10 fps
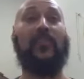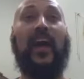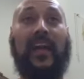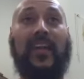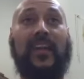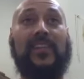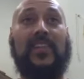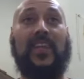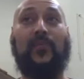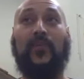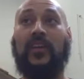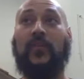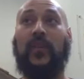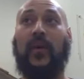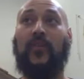That is a
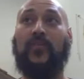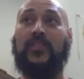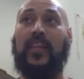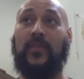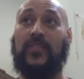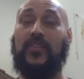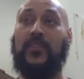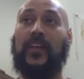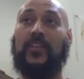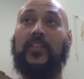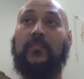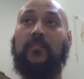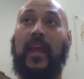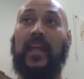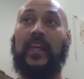really powerful statement. So you're actually
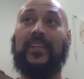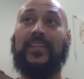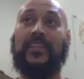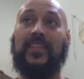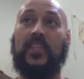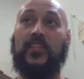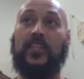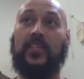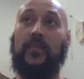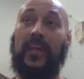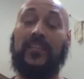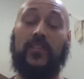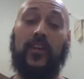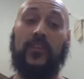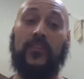making decisions
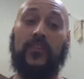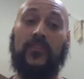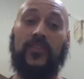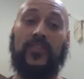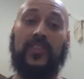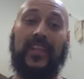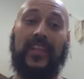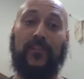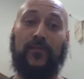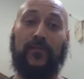based on your state of being,